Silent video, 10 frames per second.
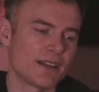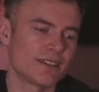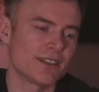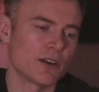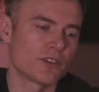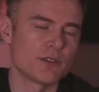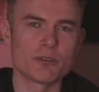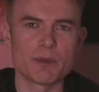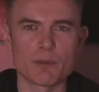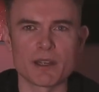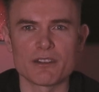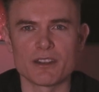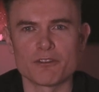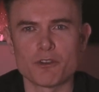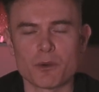Stealth seems to be the
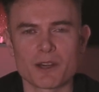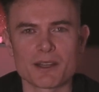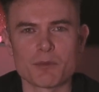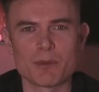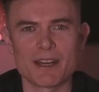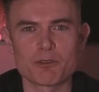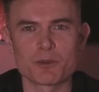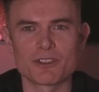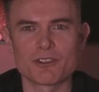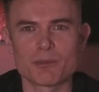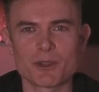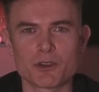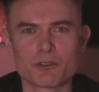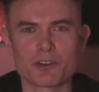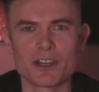way forward at the moment. Everyone seems to be
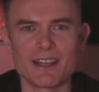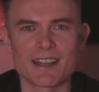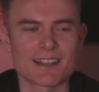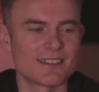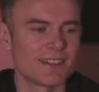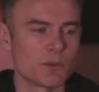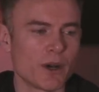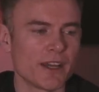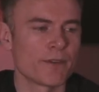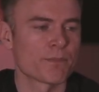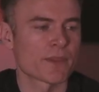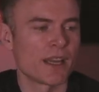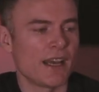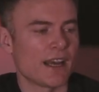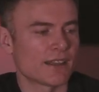going for it, and I can see why.
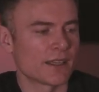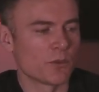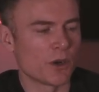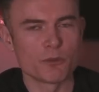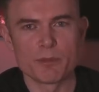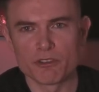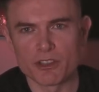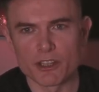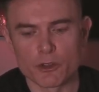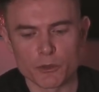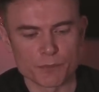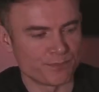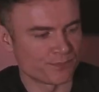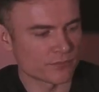I think what would be really cool